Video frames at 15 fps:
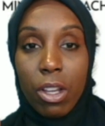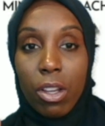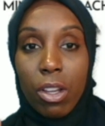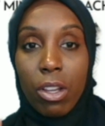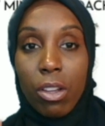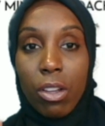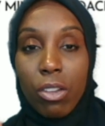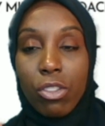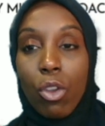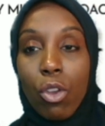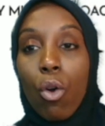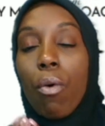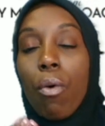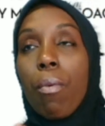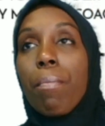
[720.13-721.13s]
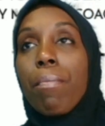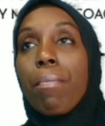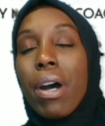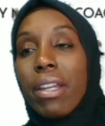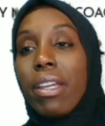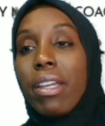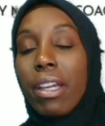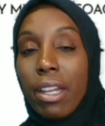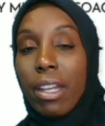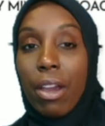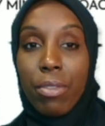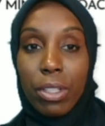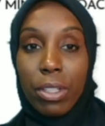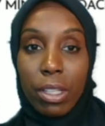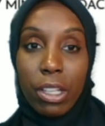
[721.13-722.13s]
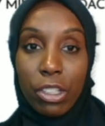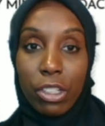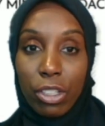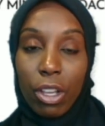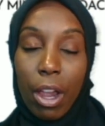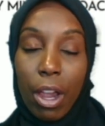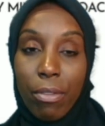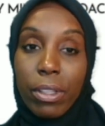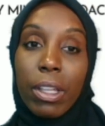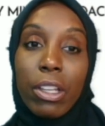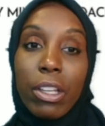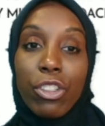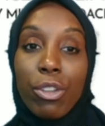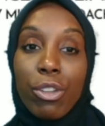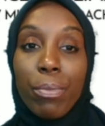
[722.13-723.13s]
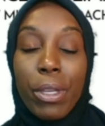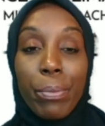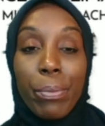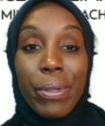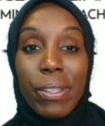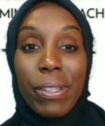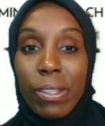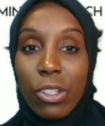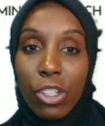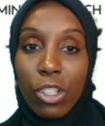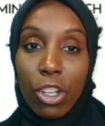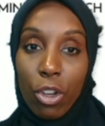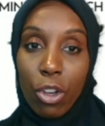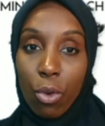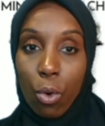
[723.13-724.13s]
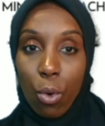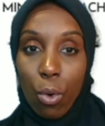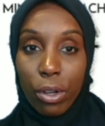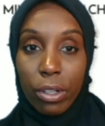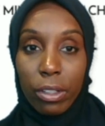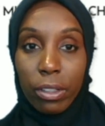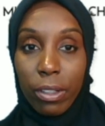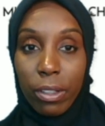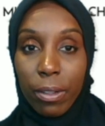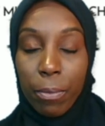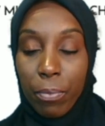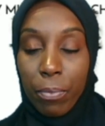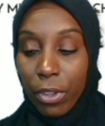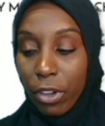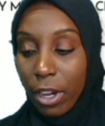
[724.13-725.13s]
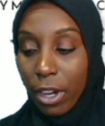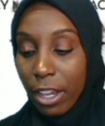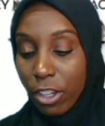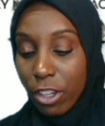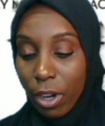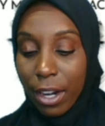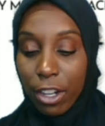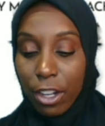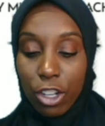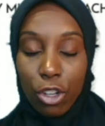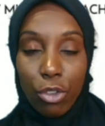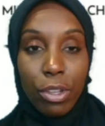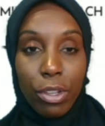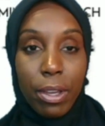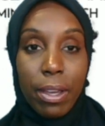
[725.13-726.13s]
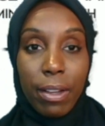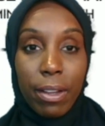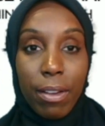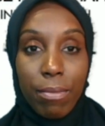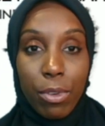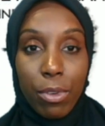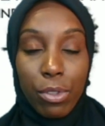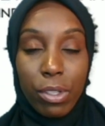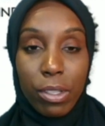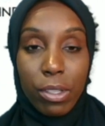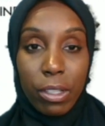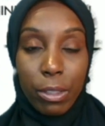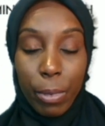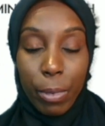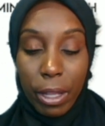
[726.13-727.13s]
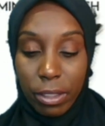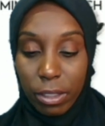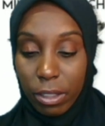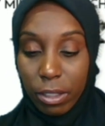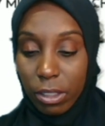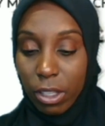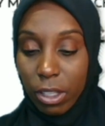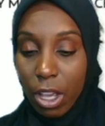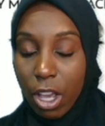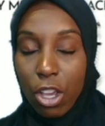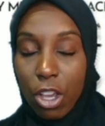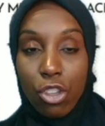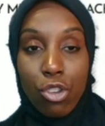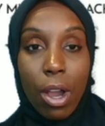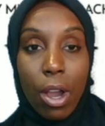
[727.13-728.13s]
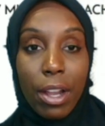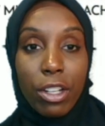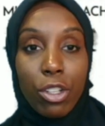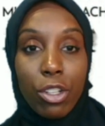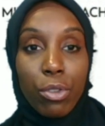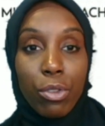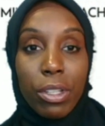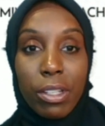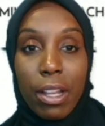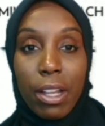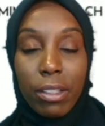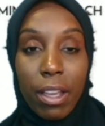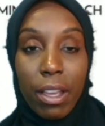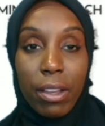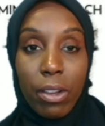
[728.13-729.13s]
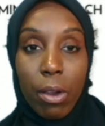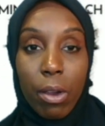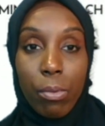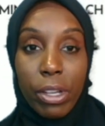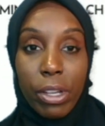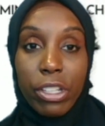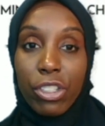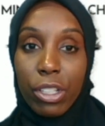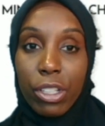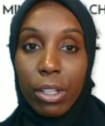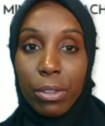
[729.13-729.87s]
So money and everything should be positioned accordingly, right? You got to know your income versus expenses. You got to know your debt to income ratio.